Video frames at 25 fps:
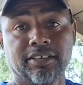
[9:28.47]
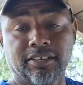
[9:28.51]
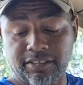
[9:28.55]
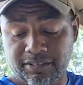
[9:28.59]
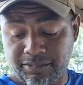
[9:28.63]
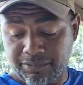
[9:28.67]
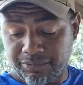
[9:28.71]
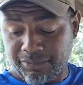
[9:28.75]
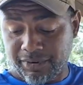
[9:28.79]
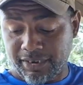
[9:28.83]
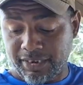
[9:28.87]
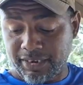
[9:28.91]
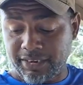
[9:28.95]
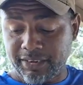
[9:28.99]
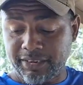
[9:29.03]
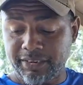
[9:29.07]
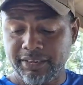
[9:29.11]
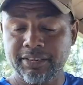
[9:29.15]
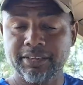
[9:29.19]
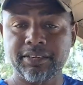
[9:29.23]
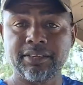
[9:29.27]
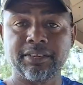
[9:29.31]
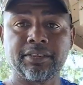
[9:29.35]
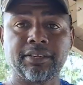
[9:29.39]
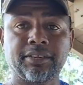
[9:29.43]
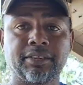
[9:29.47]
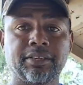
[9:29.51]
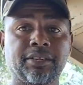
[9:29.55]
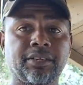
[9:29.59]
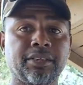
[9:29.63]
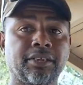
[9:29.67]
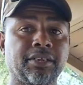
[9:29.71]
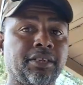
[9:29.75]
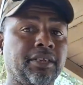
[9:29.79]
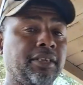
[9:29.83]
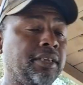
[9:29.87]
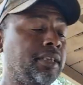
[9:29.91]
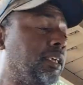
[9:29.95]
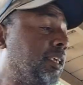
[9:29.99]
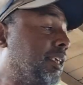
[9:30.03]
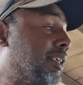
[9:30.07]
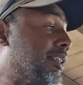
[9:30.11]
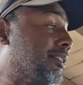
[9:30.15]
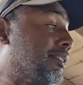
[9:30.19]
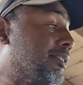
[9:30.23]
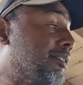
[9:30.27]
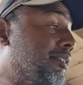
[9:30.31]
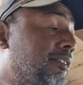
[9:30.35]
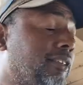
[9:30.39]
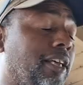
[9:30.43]
is really,
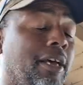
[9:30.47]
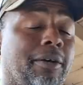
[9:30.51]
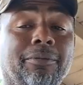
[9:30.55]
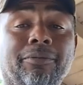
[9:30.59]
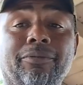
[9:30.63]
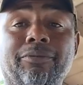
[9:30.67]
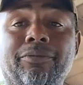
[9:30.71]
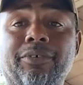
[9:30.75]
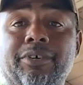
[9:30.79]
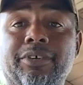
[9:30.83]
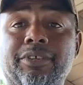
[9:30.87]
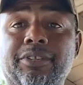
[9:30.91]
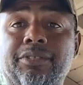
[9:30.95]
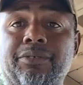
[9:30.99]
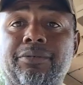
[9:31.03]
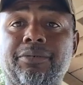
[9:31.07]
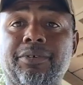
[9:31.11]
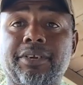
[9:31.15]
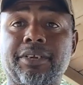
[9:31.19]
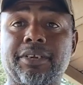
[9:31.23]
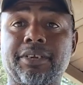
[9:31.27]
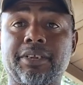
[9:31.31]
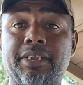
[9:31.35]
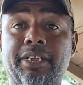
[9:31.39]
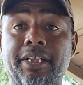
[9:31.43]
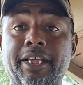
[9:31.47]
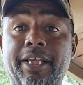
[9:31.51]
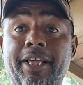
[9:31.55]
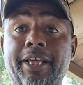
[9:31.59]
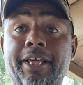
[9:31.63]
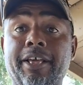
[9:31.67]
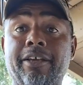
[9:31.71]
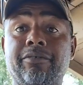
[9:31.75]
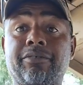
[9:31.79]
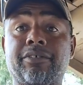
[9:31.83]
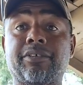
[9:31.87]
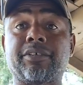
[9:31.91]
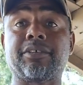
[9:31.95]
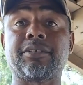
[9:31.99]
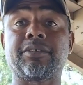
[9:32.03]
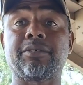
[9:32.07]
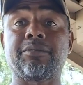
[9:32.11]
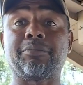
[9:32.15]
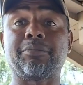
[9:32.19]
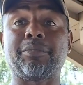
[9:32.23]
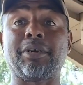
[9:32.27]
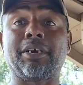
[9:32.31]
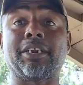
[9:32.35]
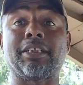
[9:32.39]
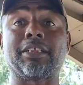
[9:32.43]
it's a 7'3" heavy,
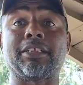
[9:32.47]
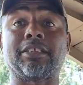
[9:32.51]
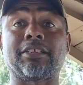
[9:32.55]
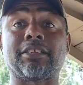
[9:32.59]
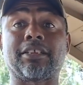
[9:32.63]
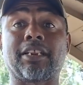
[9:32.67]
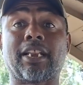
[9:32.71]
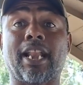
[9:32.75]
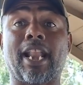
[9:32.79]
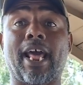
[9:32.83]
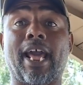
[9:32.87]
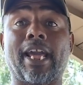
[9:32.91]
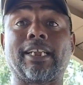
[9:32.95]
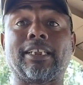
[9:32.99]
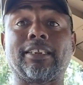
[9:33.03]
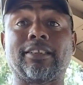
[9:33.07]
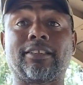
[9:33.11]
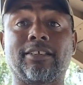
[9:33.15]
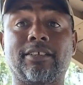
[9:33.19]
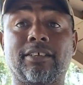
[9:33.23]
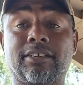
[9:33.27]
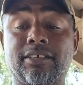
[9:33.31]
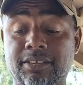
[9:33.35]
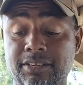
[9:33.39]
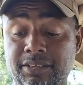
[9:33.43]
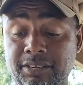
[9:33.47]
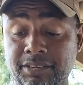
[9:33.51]
but it's light.